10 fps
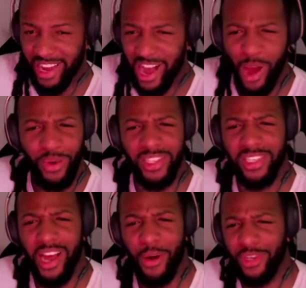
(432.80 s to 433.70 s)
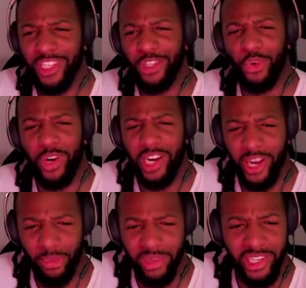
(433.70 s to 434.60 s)
Always, always enjoyed how
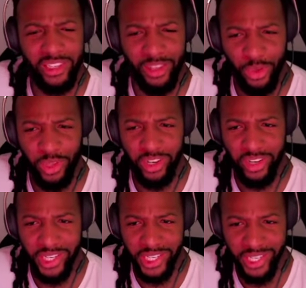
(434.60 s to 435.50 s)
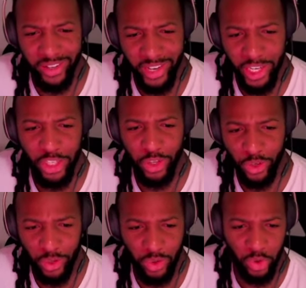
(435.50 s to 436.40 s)
Bleach do their uh, their
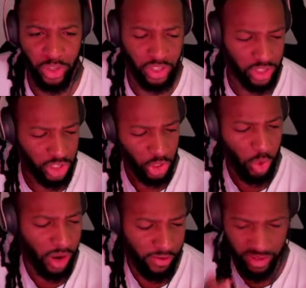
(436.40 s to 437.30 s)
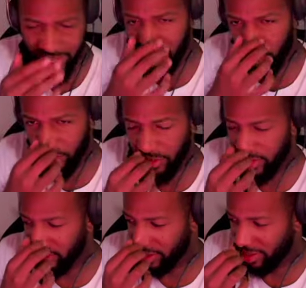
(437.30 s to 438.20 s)
intro or show off the title of
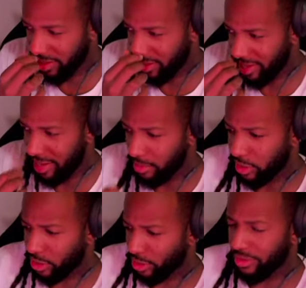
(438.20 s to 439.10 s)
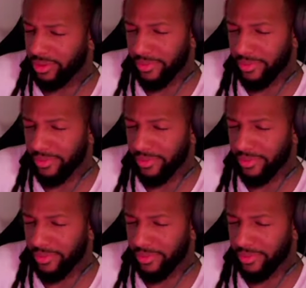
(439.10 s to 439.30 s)
the, the episode.